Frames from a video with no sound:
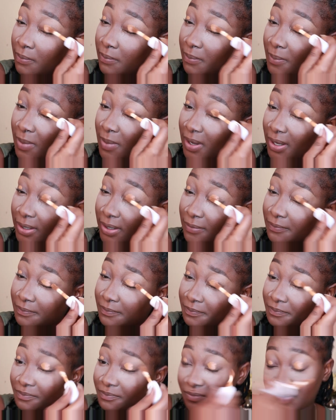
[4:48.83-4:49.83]
but
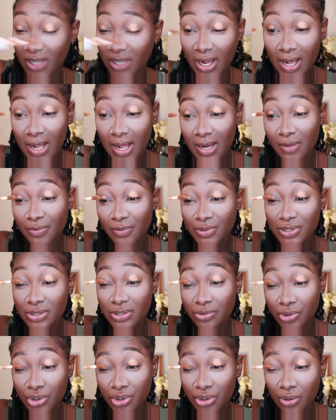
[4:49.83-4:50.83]
the color will
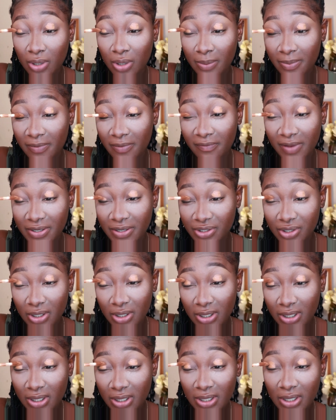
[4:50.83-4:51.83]
still show up
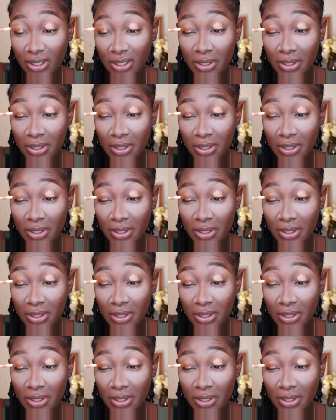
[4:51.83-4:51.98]
eventually.